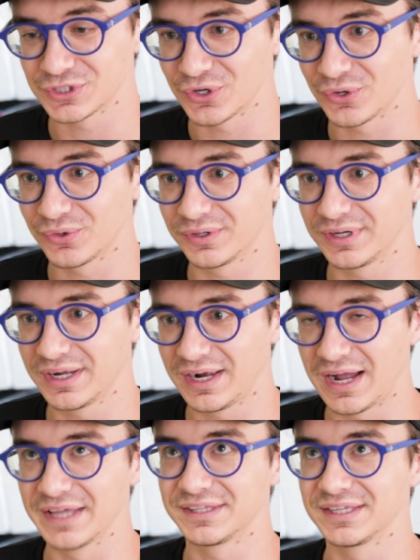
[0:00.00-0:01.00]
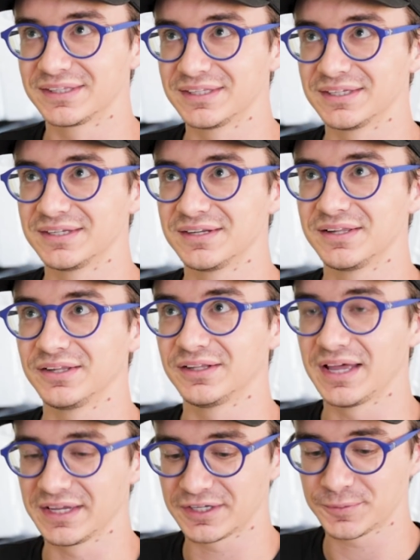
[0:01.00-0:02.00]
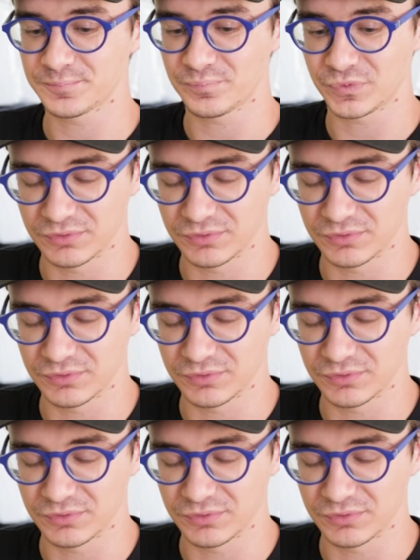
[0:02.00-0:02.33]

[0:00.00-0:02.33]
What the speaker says: So I think that, like,